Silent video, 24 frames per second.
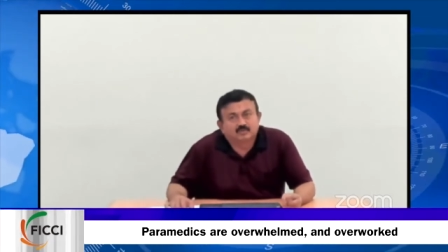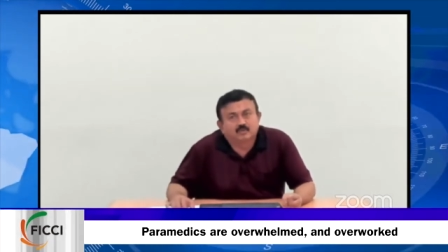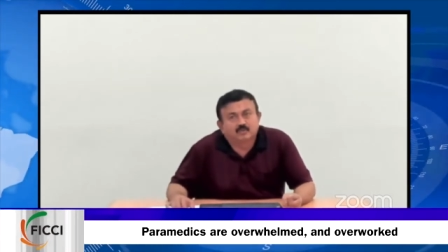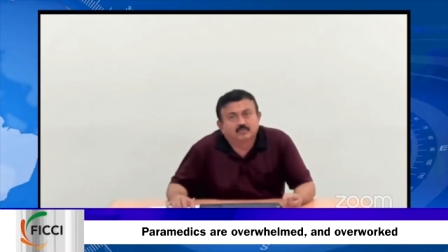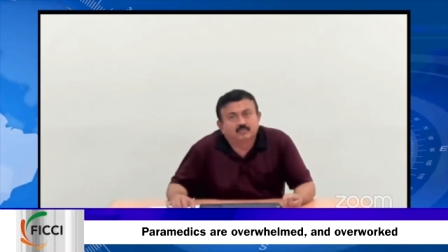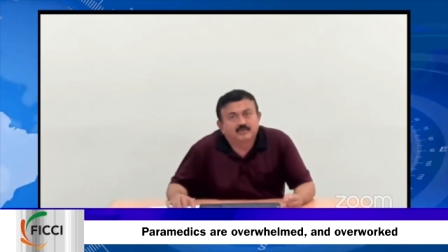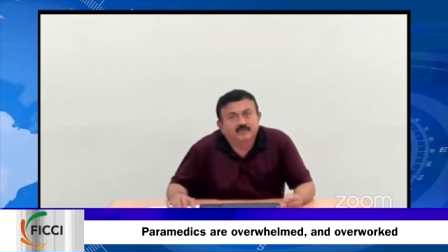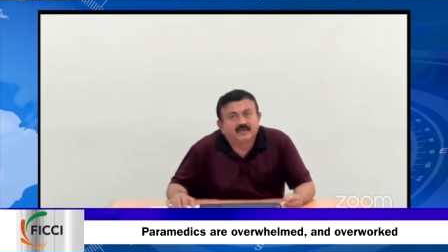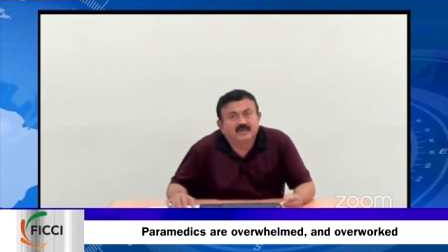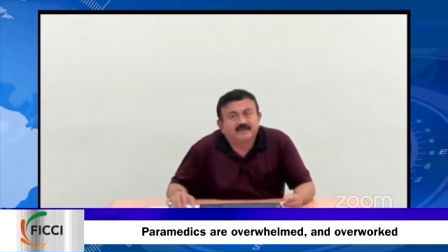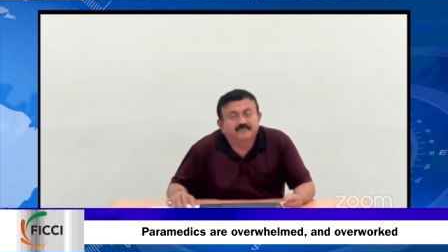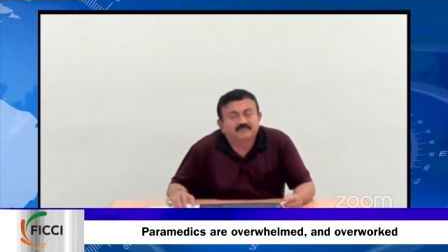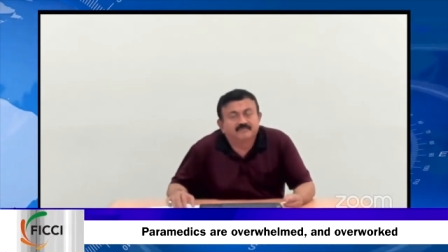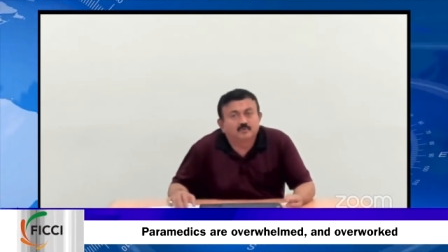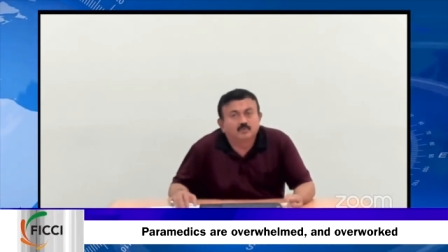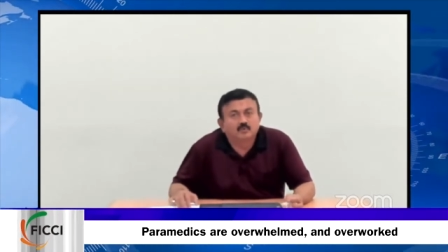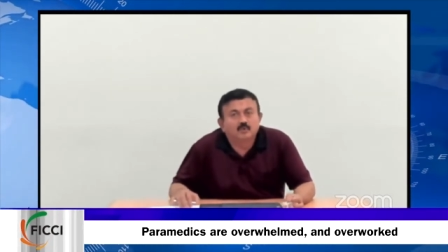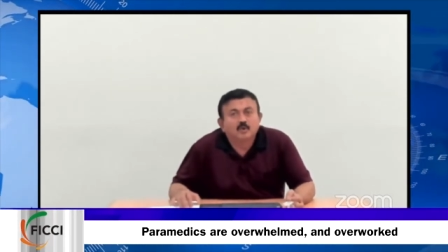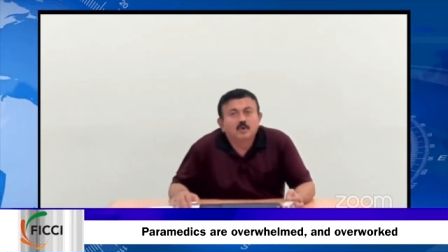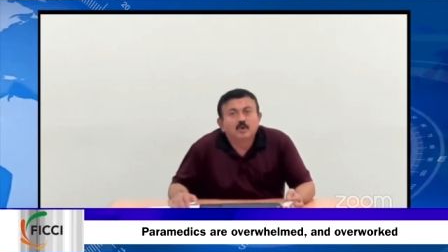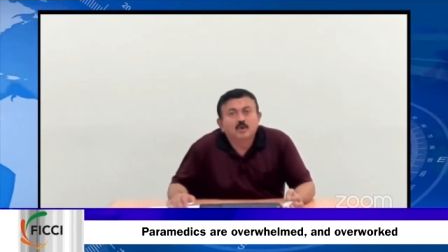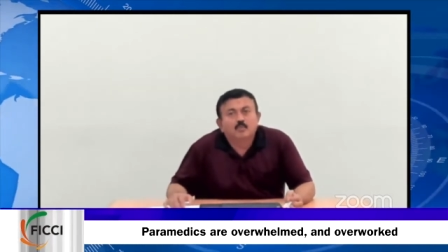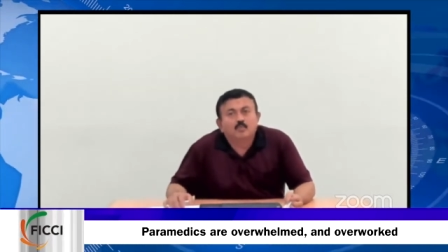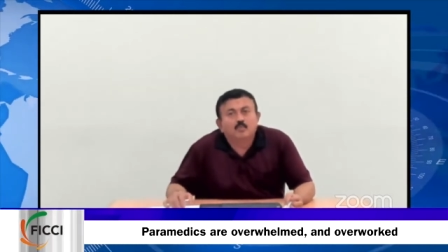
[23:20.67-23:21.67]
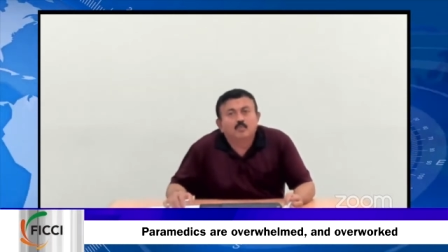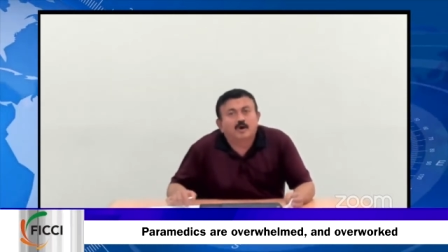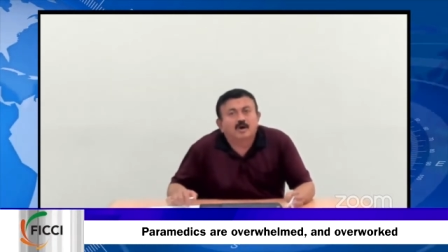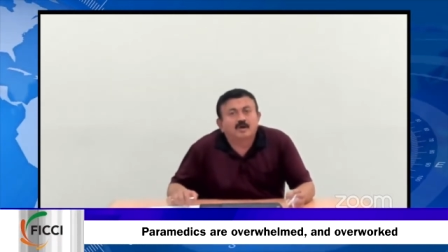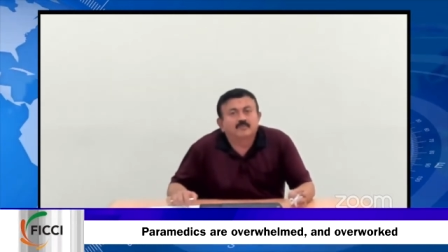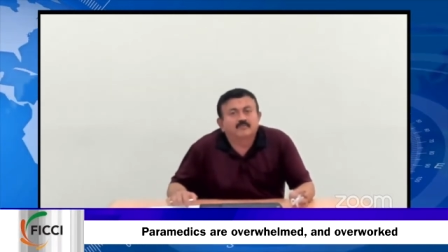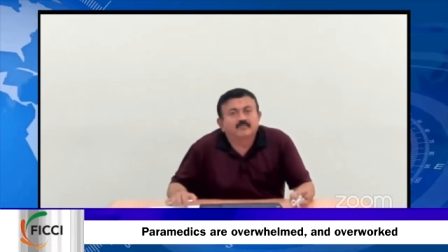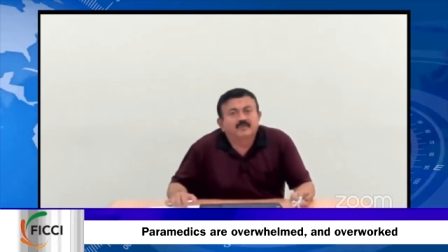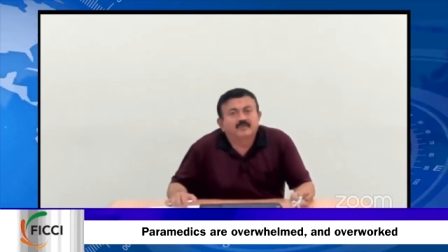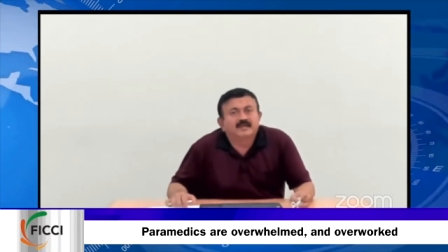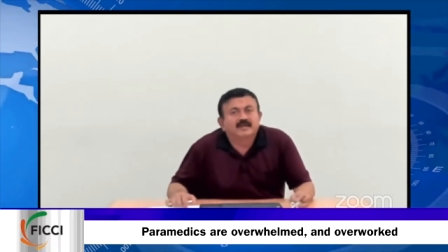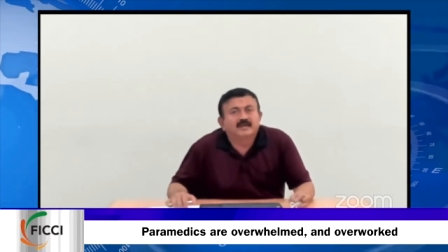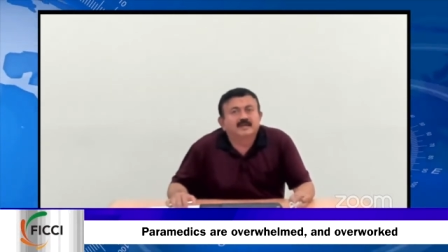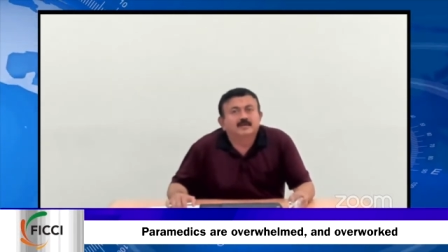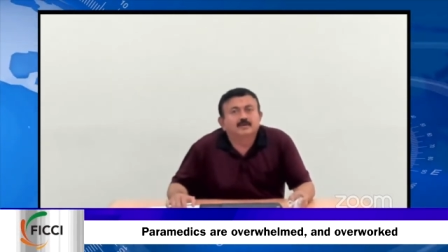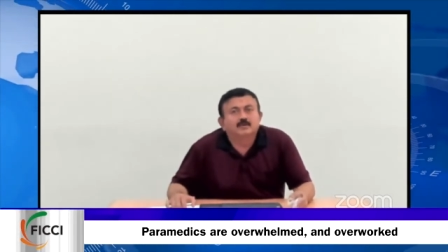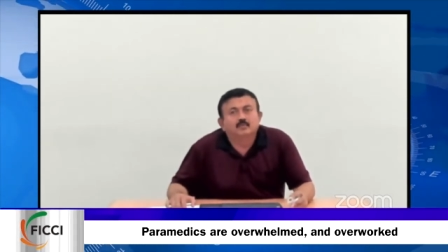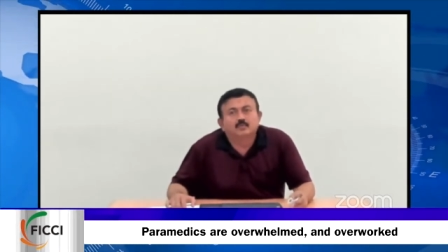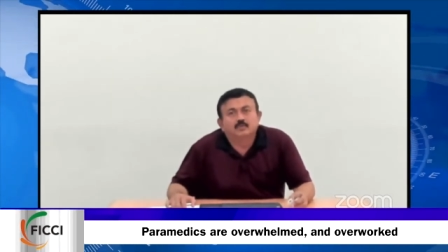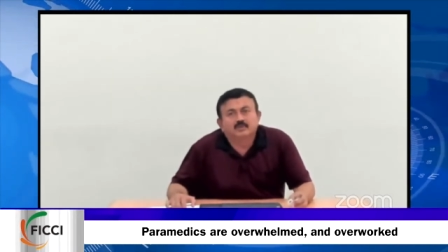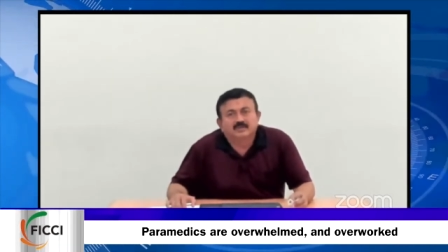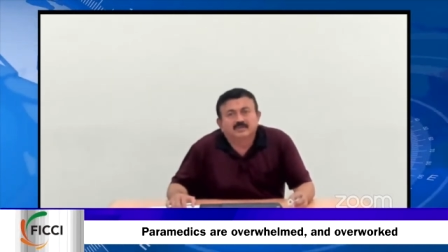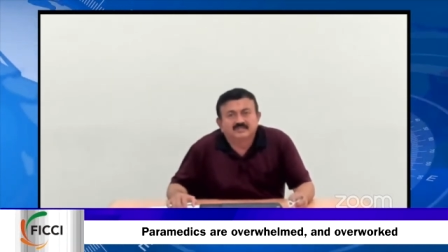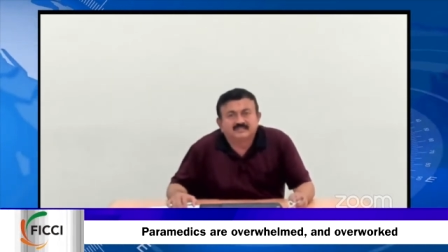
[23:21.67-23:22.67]
So we have to, what we can
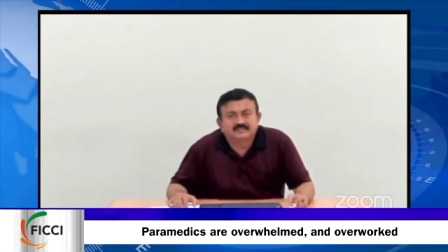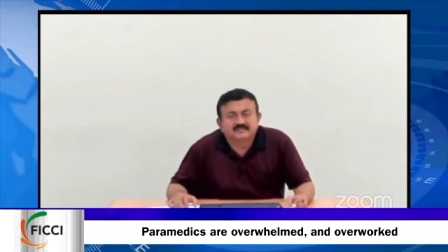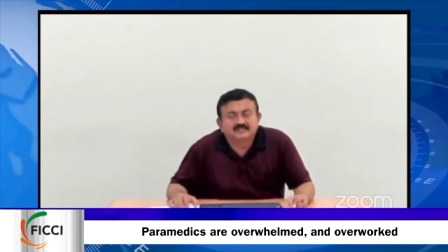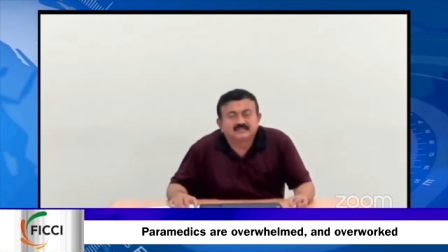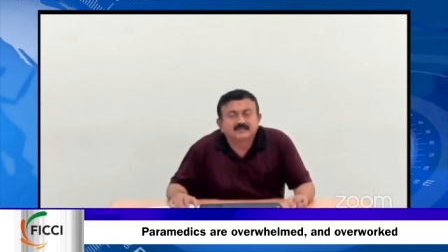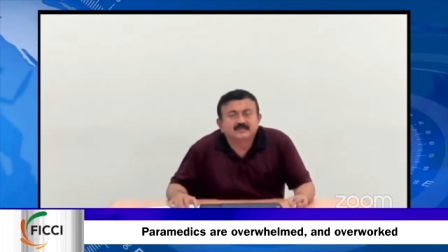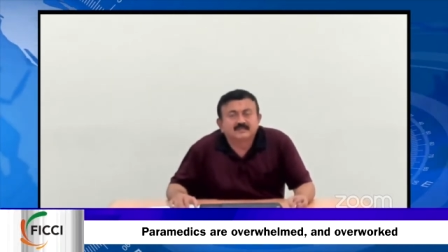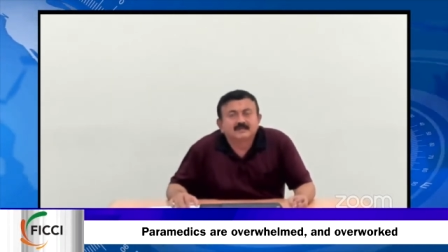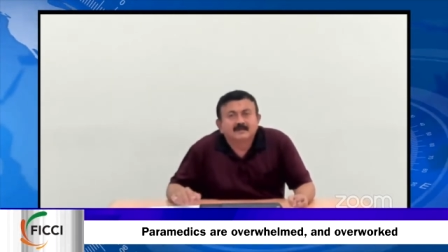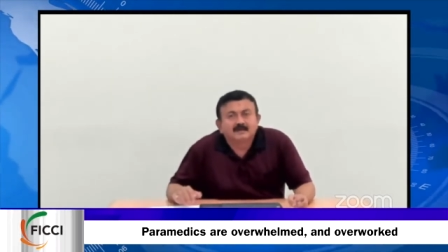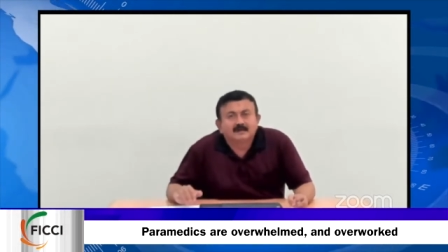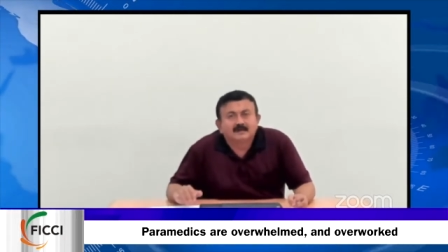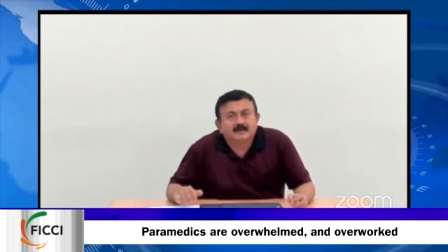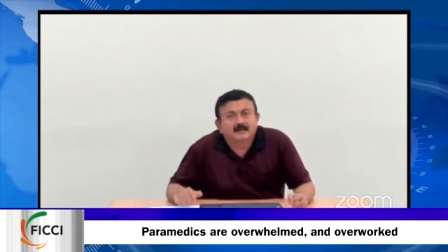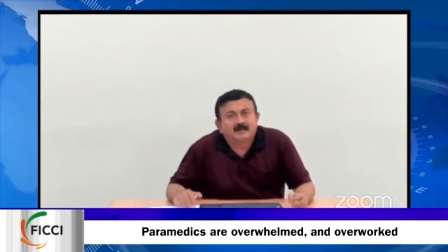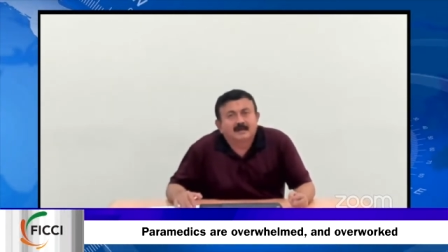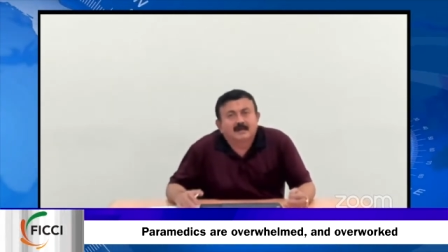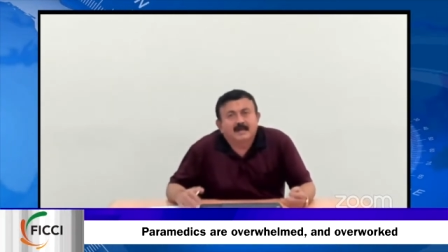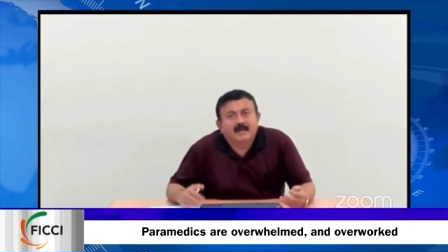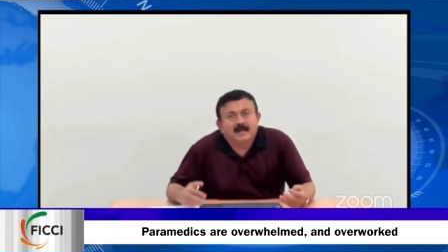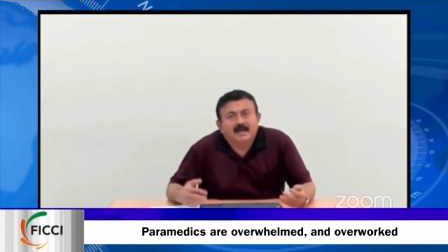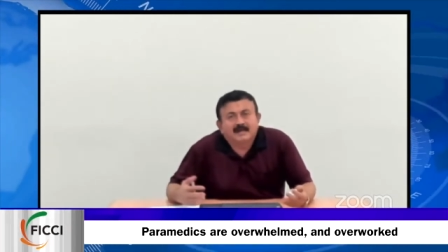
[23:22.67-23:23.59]
do is uh,